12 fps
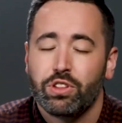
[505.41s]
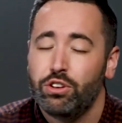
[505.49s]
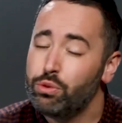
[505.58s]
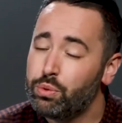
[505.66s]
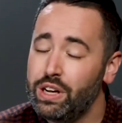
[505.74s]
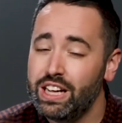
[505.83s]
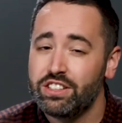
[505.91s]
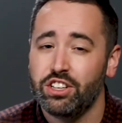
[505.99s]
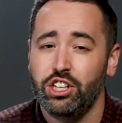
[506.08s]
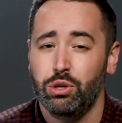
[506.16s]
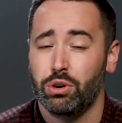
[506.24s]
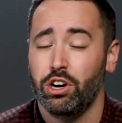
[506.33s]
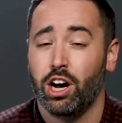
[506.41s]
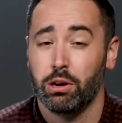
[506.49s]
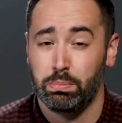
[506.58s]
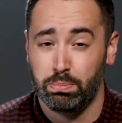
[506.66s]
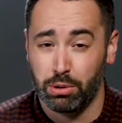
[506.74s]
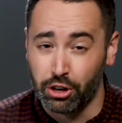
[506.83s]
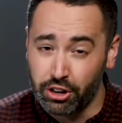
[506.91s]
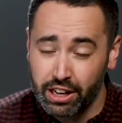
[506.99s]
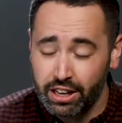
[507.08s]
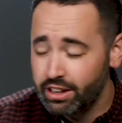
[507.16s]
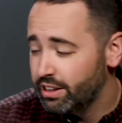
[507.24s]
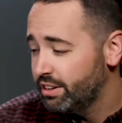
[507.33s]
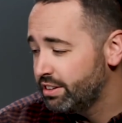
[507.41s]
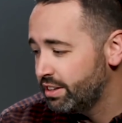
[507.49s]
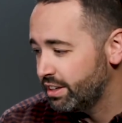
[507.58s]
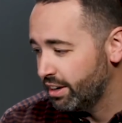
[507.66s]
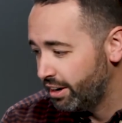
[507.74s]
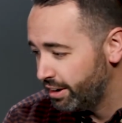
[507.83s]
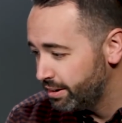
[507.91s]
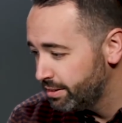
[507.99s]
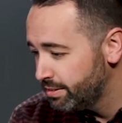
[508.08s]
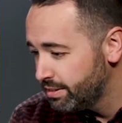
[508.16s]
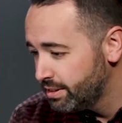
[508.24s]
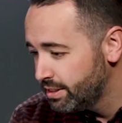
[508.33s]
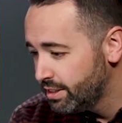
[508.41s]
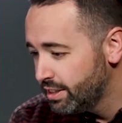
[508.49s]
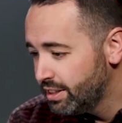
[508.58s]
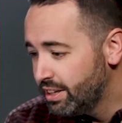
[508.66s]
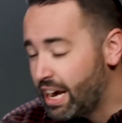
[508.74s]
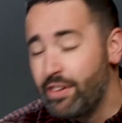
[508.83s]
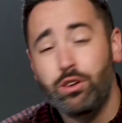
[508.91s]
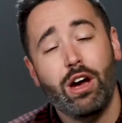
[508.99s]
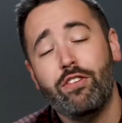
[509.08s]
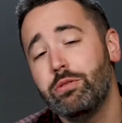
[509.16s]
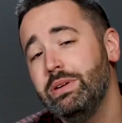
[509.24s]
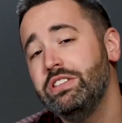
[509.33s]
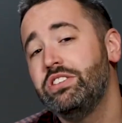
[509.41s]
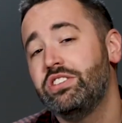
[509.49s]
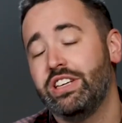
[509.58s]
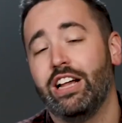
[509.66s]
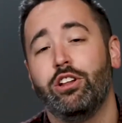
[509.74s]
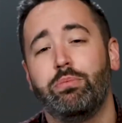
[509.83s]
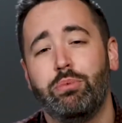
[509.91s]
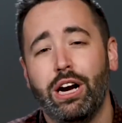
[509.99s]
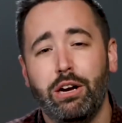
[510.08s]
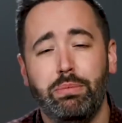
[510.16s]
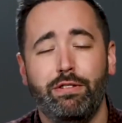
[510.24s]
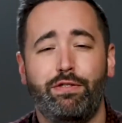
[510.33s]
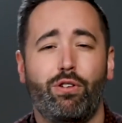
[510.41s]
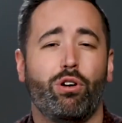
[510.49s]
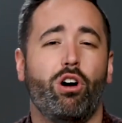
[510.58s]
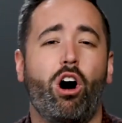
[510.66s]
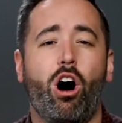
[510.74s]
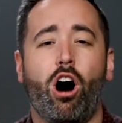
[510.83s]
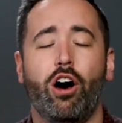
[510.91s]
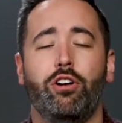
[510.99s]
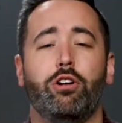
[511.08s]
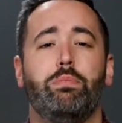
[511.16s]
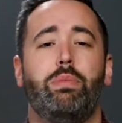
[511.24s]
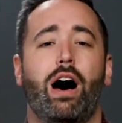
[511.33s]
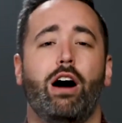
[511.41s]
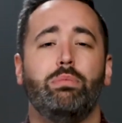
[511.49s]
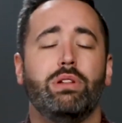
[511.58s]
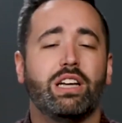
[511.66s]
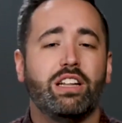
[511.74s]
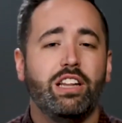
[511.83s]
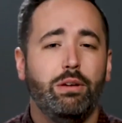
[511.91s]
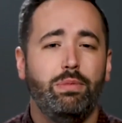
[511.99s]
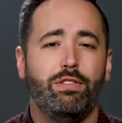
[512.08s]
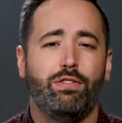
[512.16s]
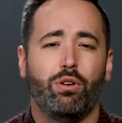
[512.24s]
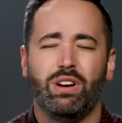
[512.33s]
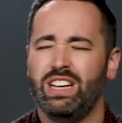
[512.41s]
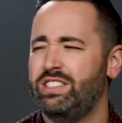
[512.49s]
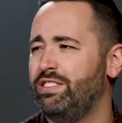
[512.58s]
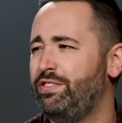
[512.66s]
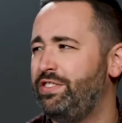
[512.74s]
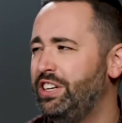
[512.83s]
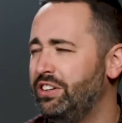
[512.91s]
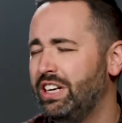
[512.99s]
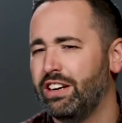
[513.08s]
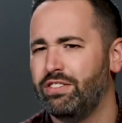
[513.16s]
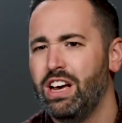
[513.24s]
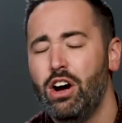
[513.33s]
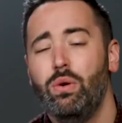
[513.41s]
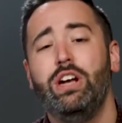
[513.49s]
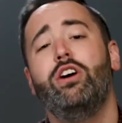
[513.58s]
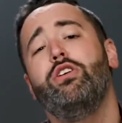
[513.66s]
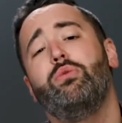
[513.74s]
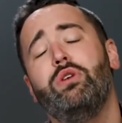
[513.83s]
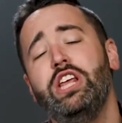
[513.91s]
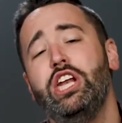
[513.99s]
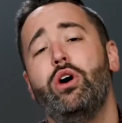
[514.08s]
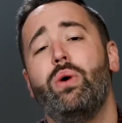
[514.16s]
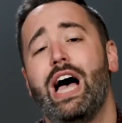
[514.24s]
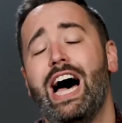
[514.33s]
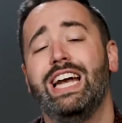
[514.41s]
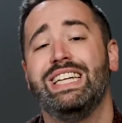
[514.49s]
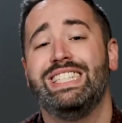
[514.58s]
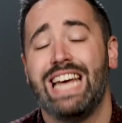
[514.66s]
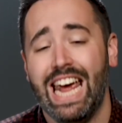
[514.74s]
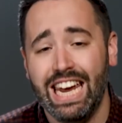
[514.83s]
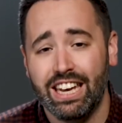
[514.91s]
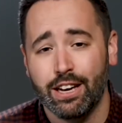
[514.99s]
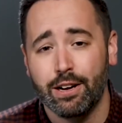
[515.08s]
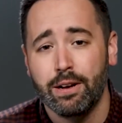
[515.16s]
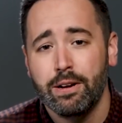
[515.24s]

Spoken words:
Do you realize that you are not a burden to God? Have you ever been celebrated before, honored publicly before? It's a feeling of, we don't really know how to take it.